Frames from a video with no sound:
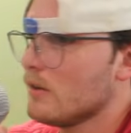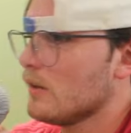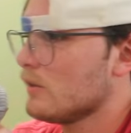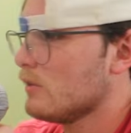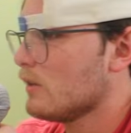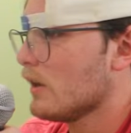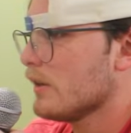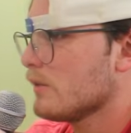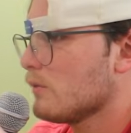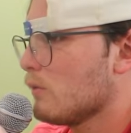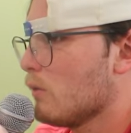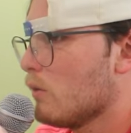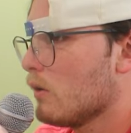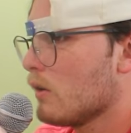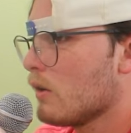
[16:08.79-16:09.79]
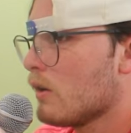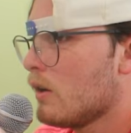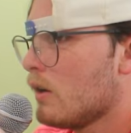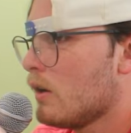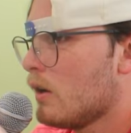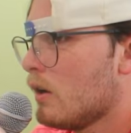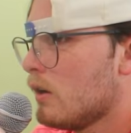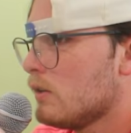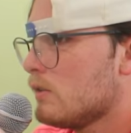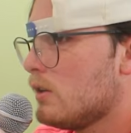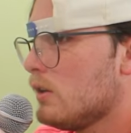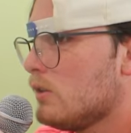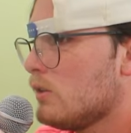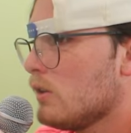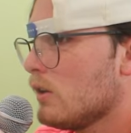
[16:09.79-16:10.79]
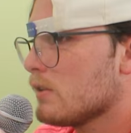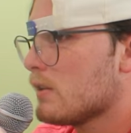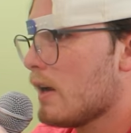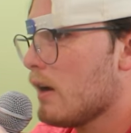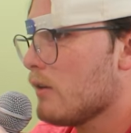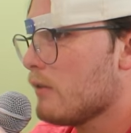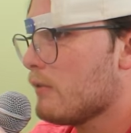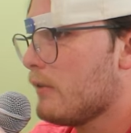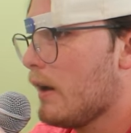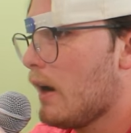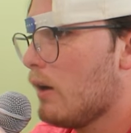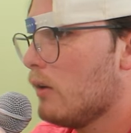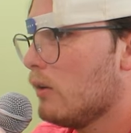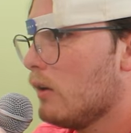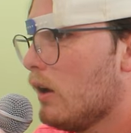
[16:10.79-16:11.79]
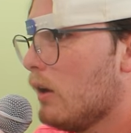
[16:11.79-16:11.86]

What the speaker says: Thank you guys for teaching us how to foul.